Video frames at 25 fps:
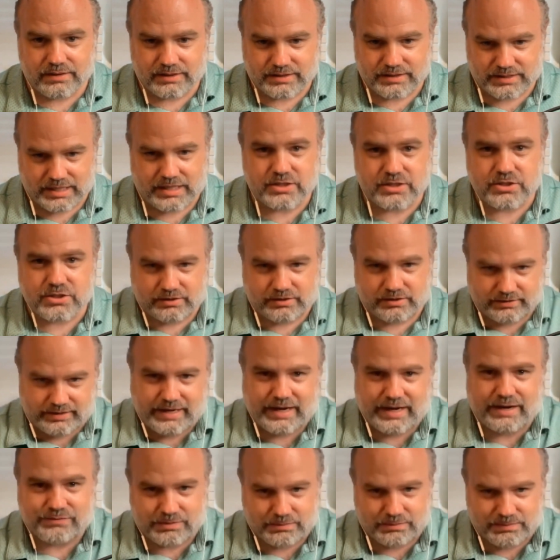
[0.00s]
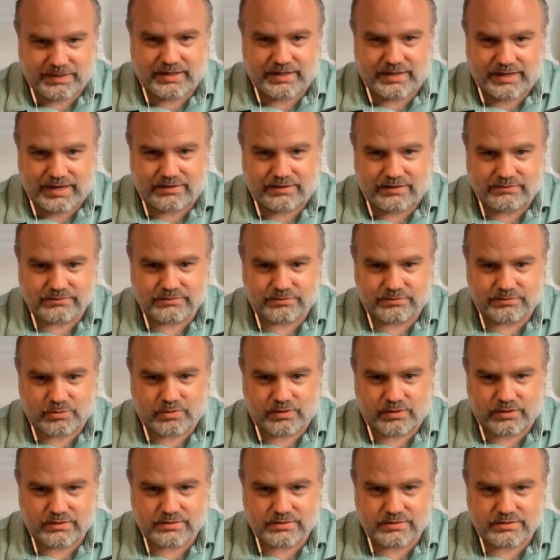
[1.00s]
Occasionally they have to pay out, of
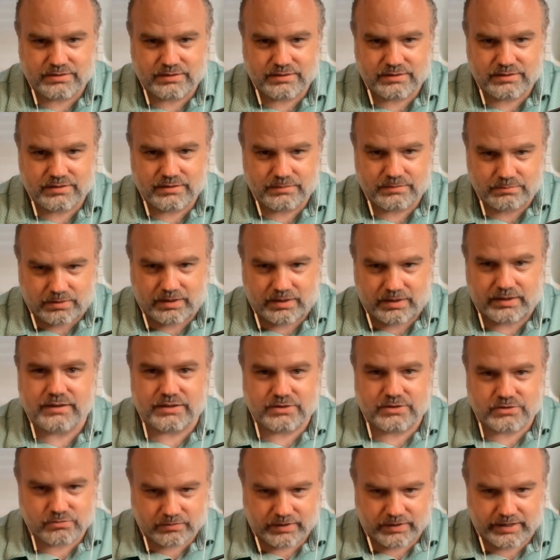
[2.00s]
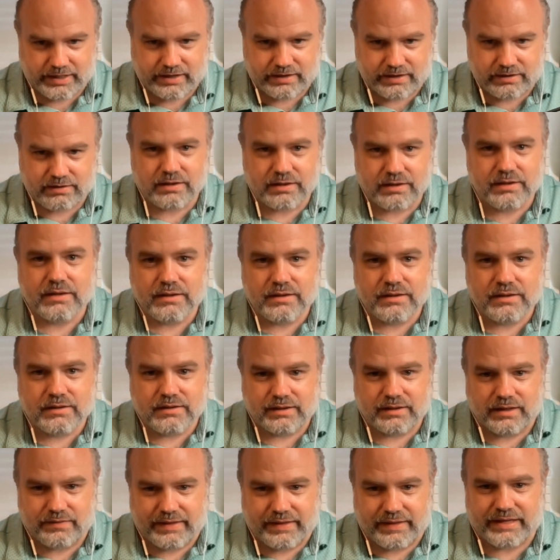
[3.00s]
course, but it's rare,
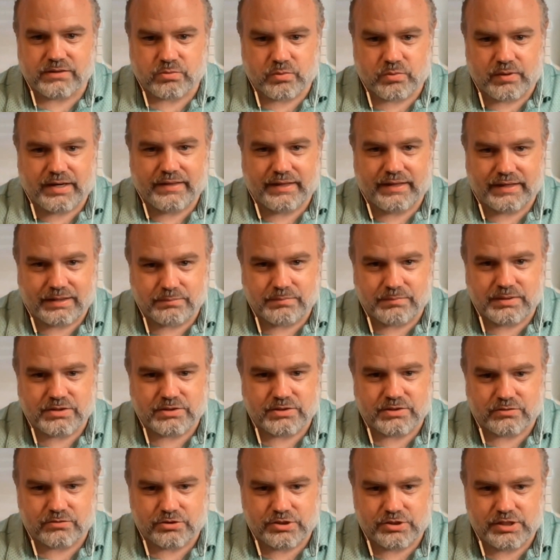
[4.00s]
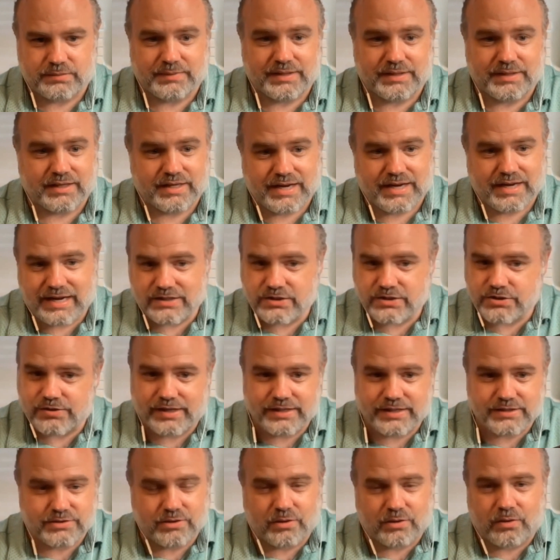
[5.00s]
and that's why they can be so cheap. In
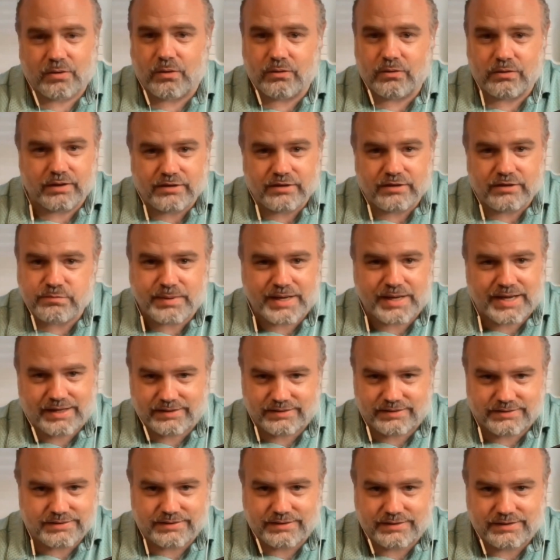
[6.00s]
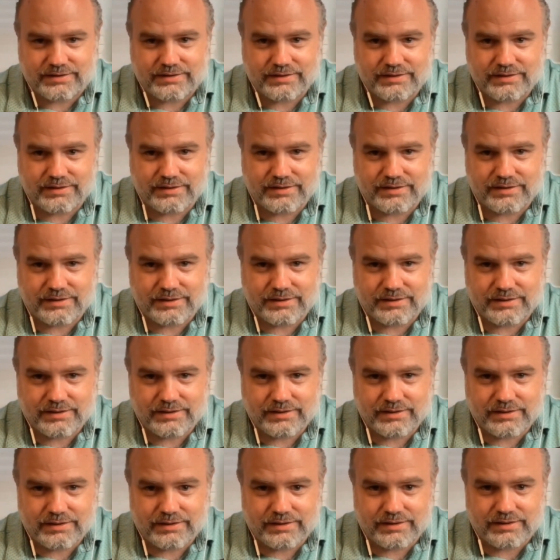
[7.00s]
contrast, the whole life policy
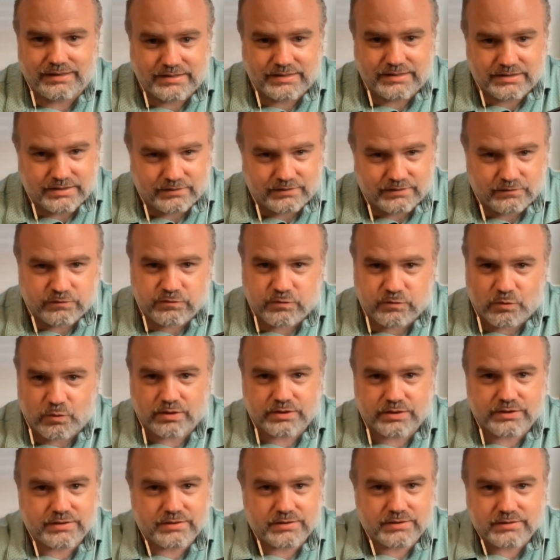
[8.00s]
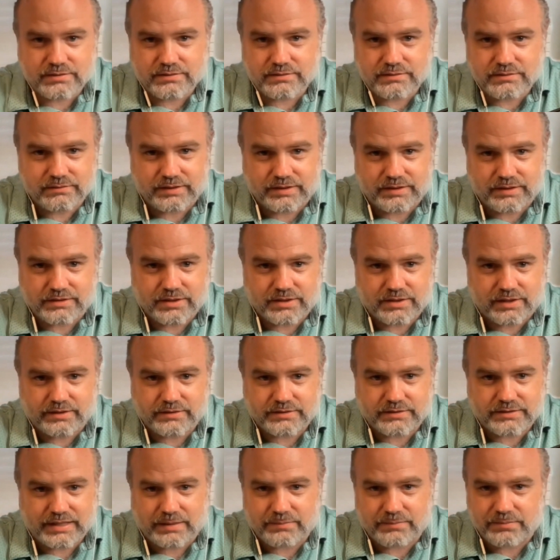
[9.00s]
is in force the
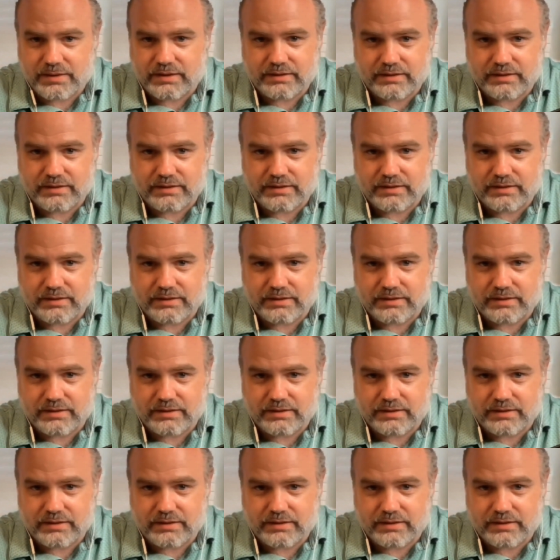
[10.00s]
entire time.